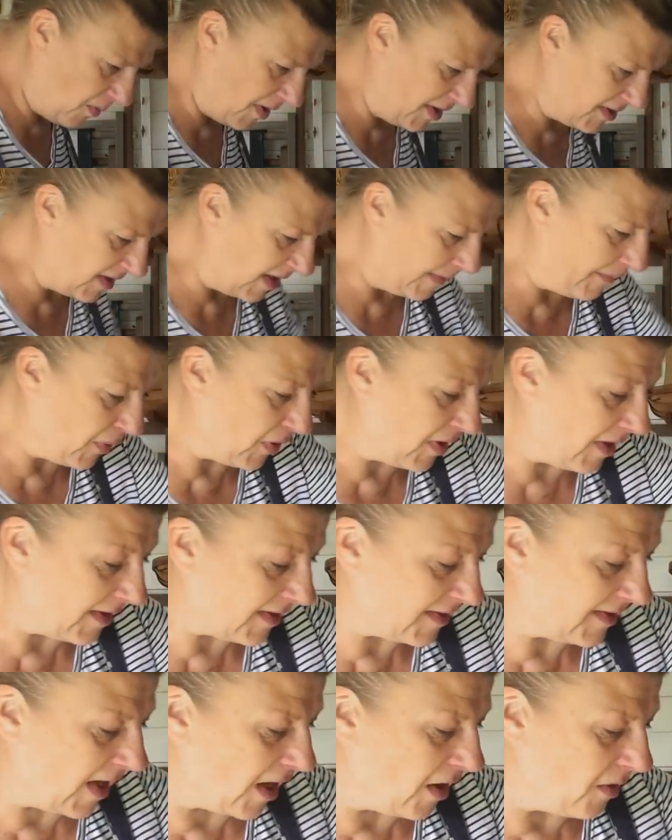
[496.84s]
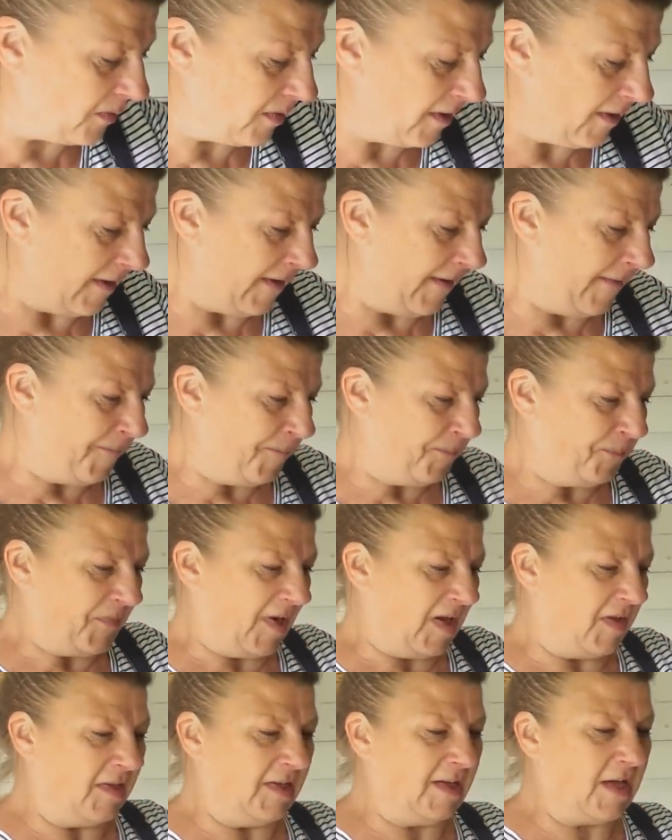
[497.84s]
where did I put it? So
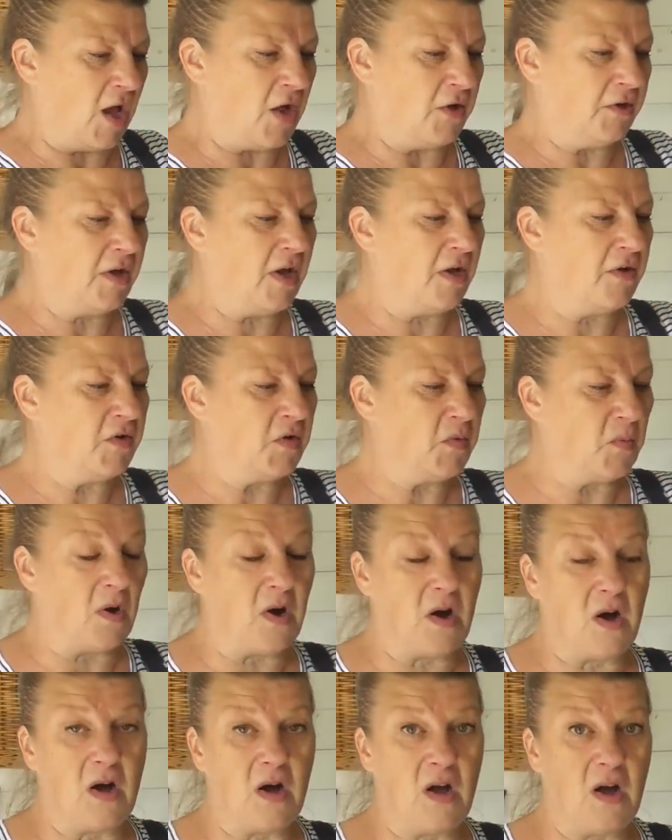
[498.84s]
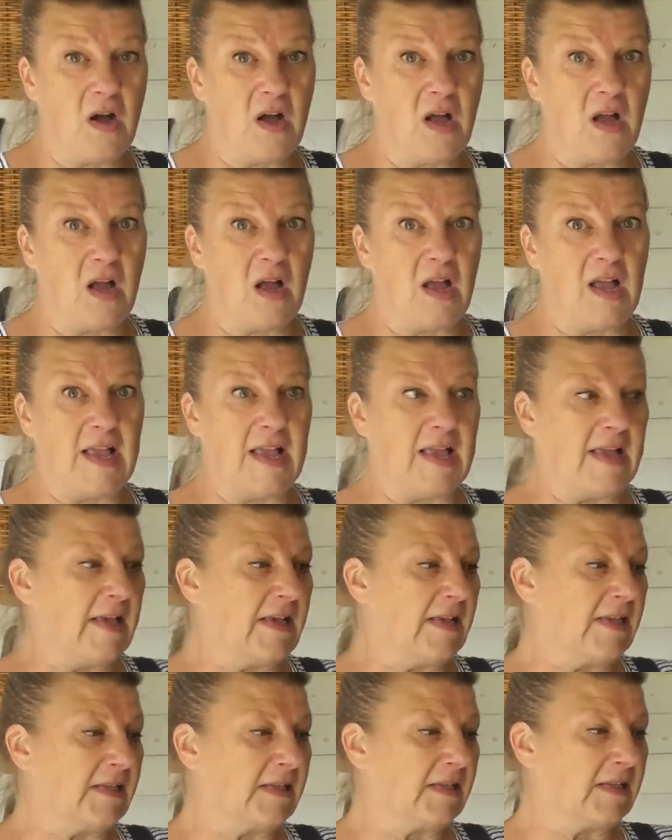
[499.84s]
the Coco Noir
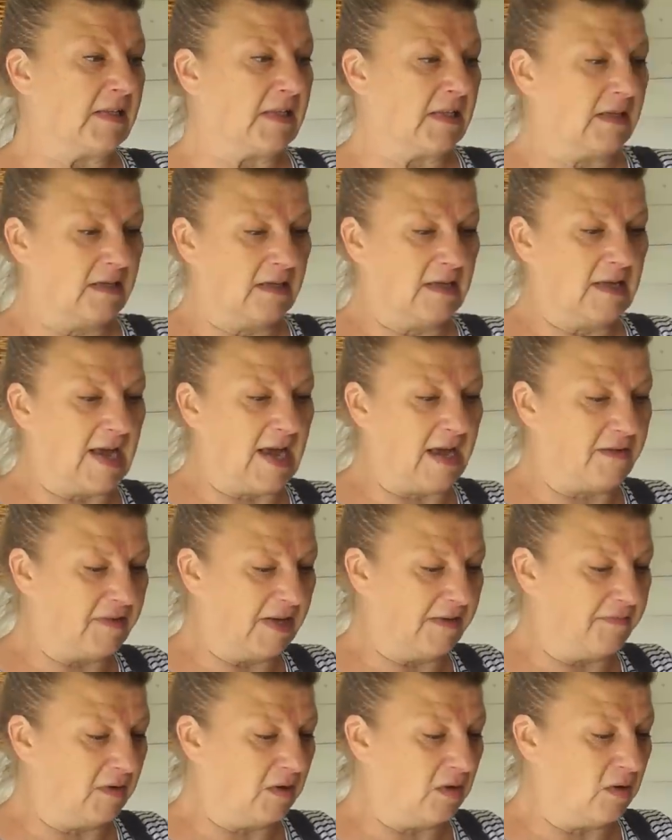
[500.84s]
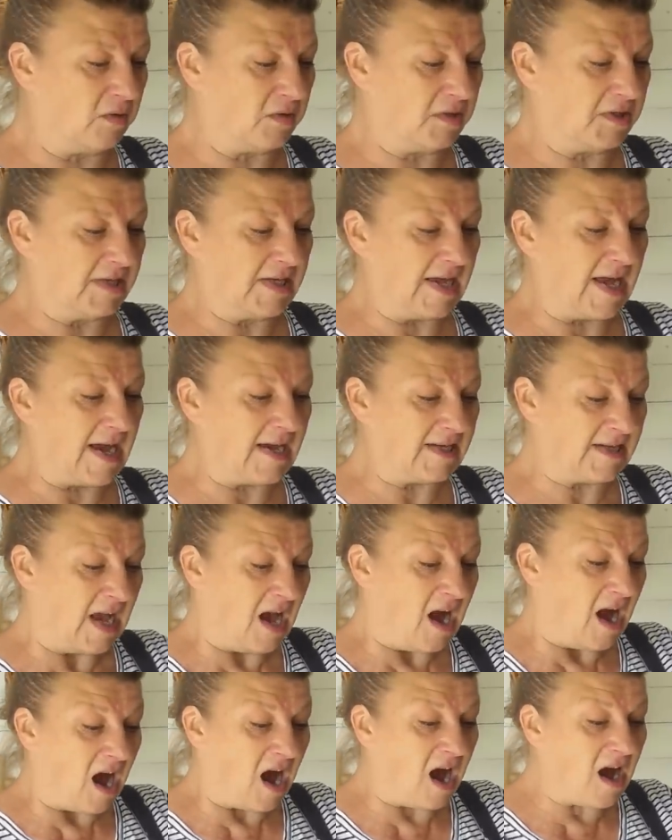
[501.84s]
is, I haven't even looked yet.
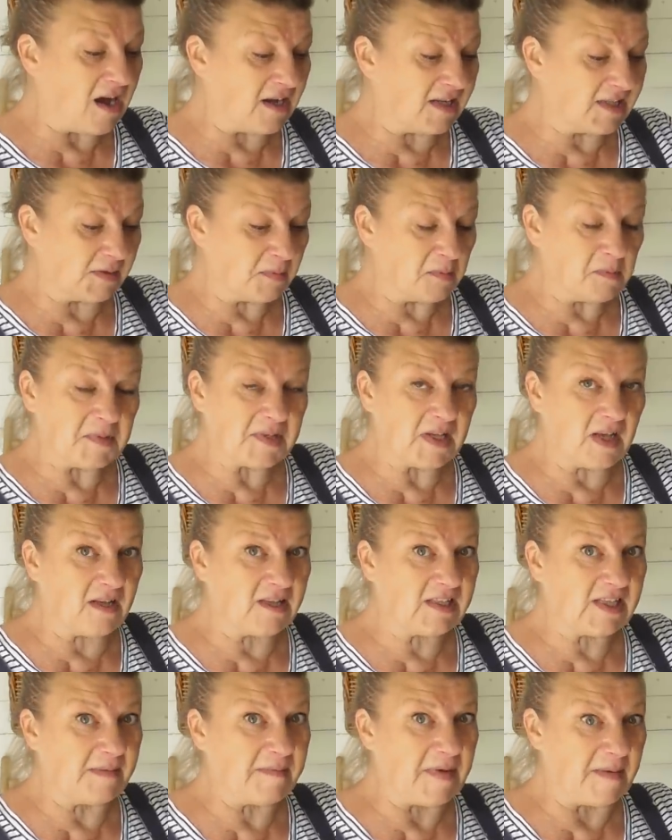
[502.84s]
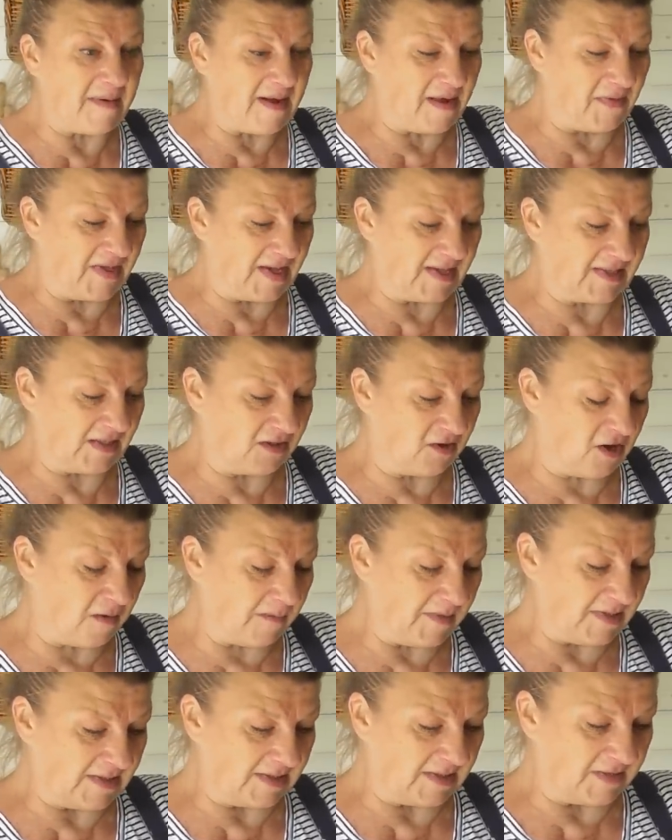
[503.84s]
Ah, someone was asking me about this in
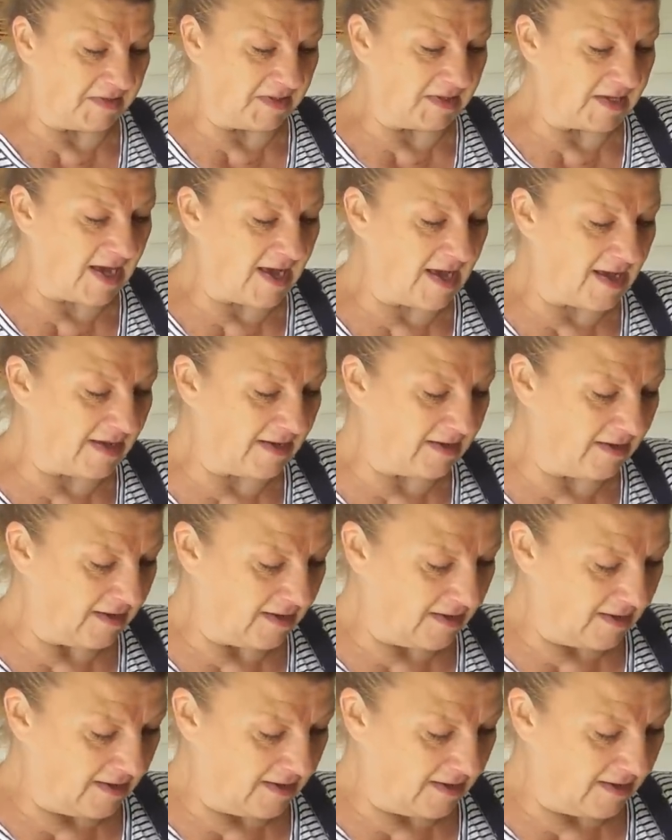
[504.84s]
comments the other day